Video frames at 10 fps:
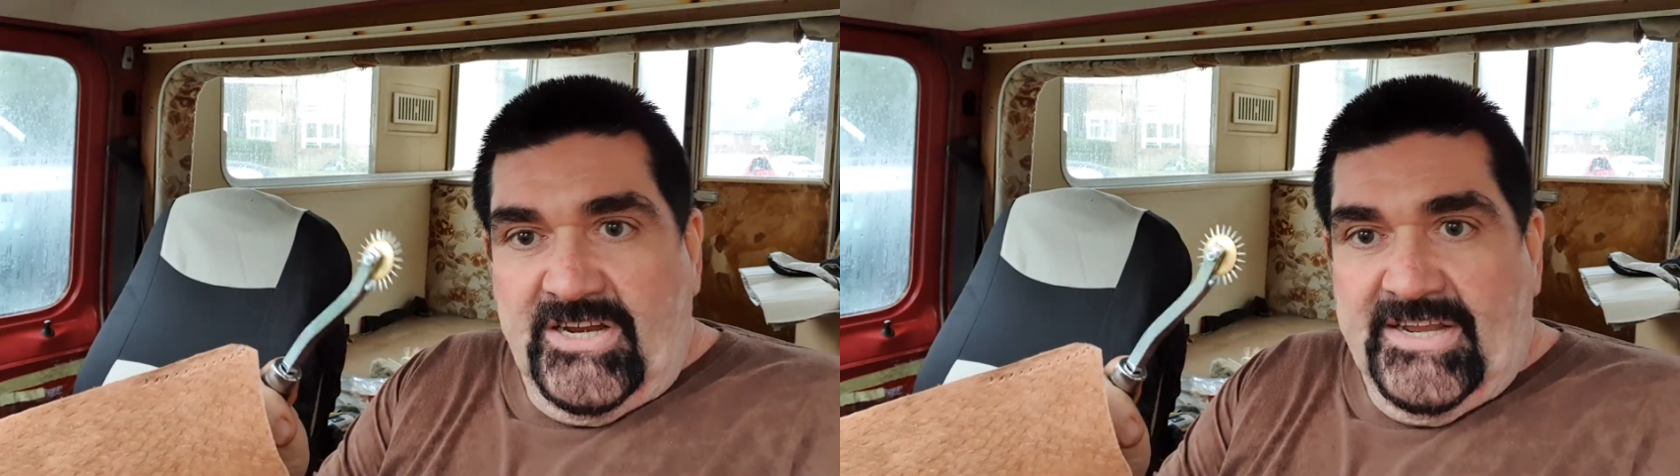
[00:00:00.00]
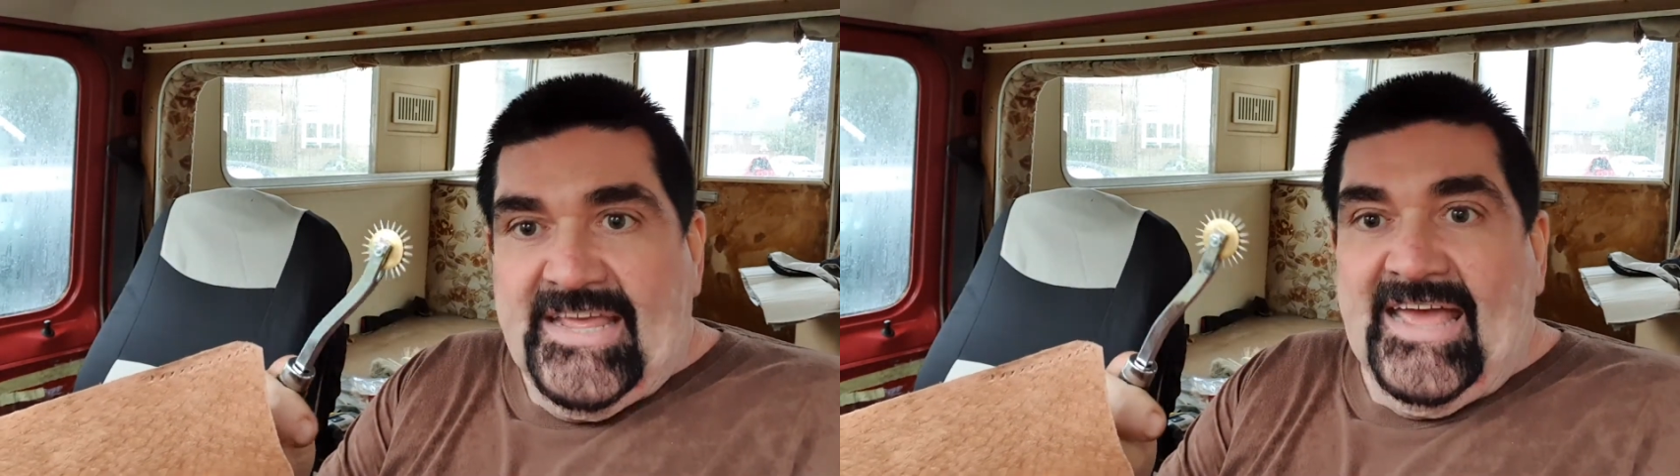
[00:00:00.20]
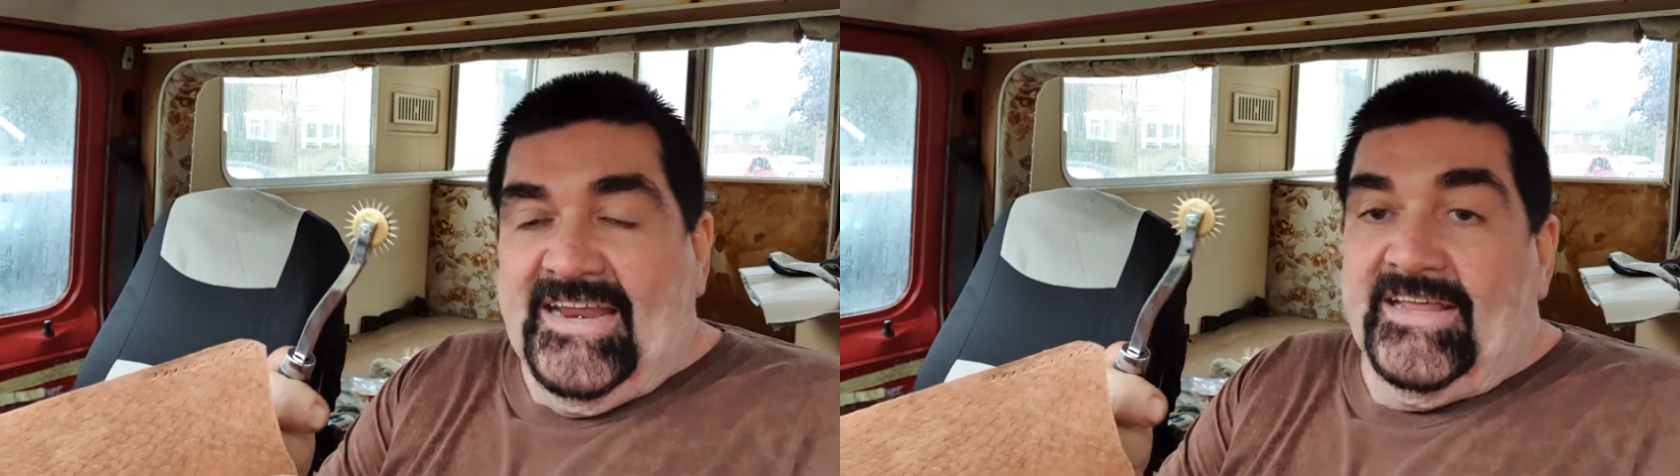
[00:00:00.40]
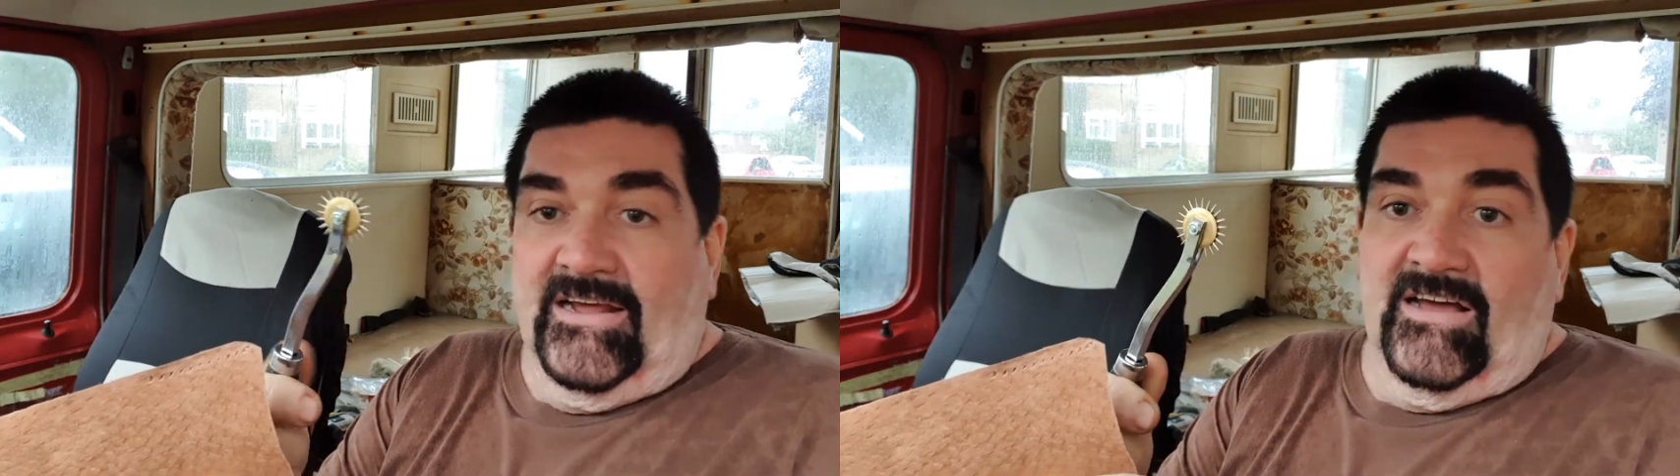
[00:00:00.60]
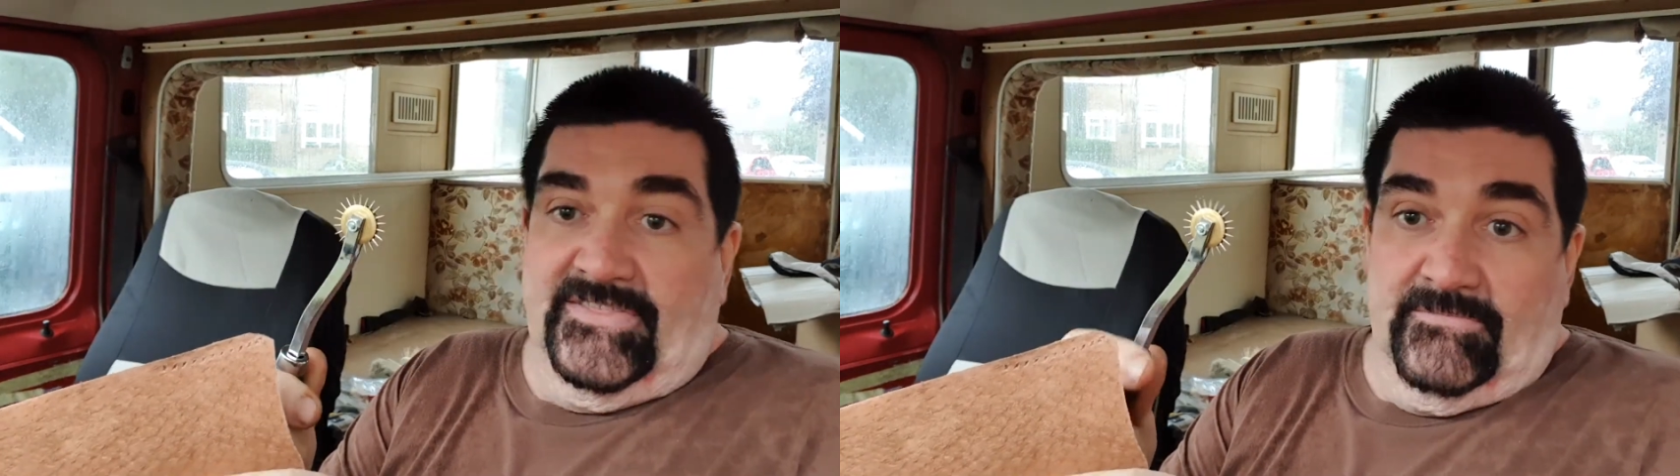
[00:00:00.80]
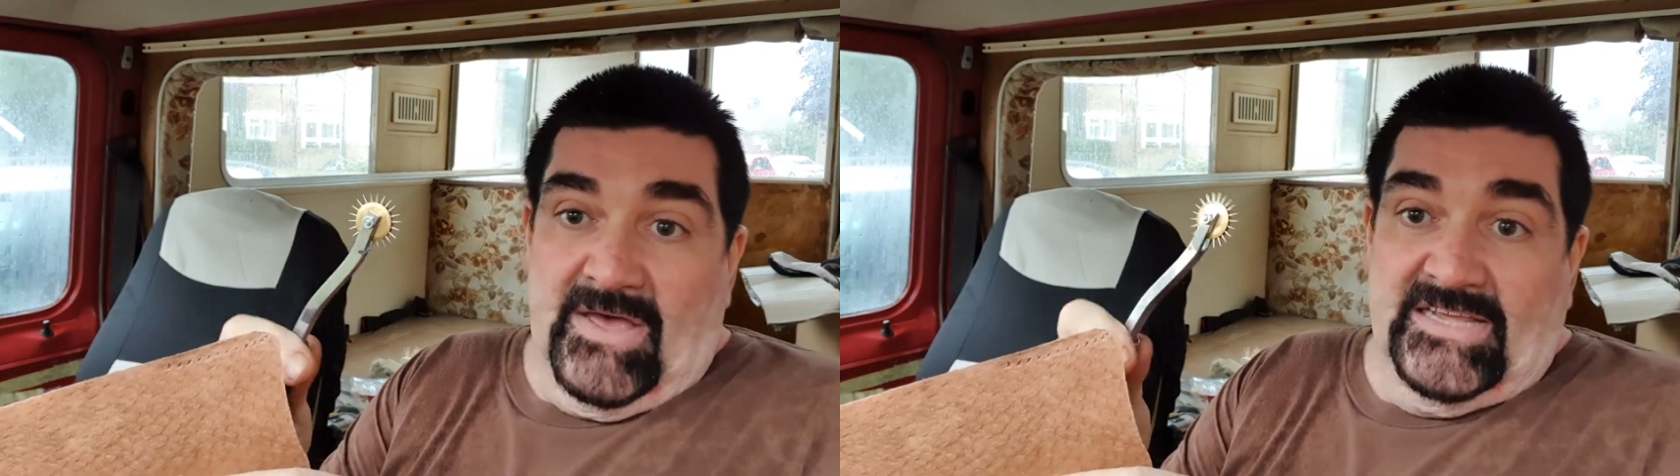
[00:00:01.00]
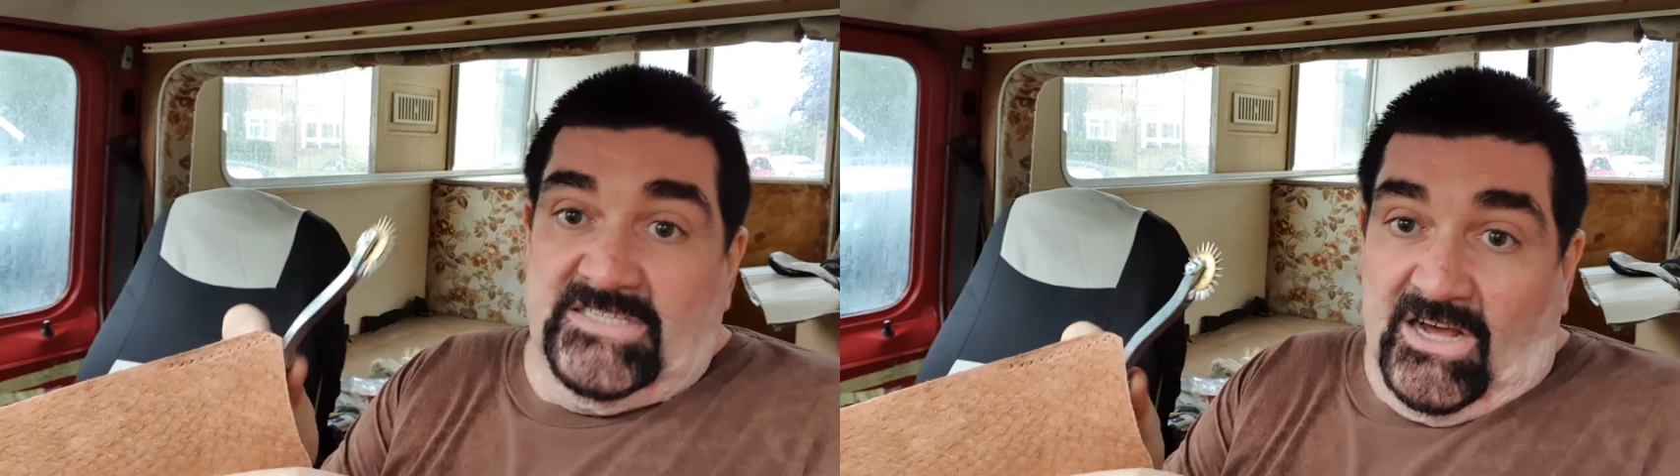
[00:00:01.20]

and again it either makes